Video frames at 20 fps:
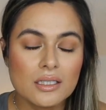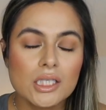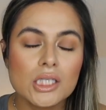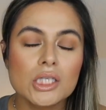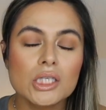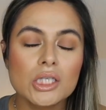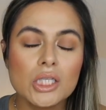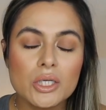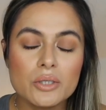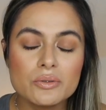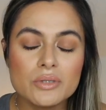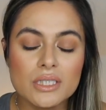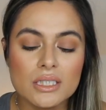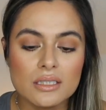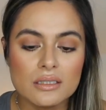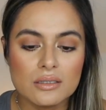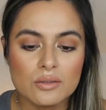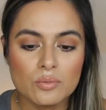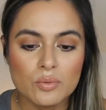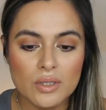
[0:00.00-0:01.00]

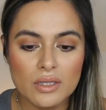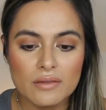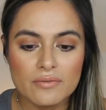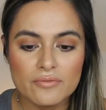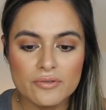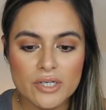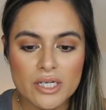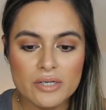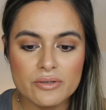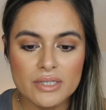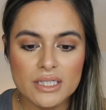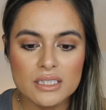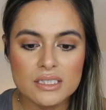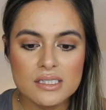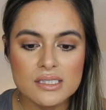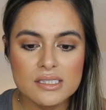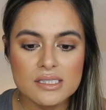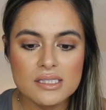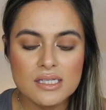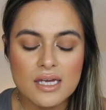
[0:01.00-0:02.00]
loaded with
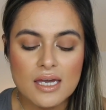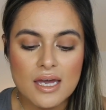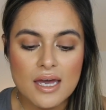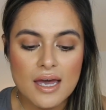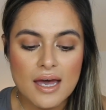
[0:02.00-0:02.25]
fragrance.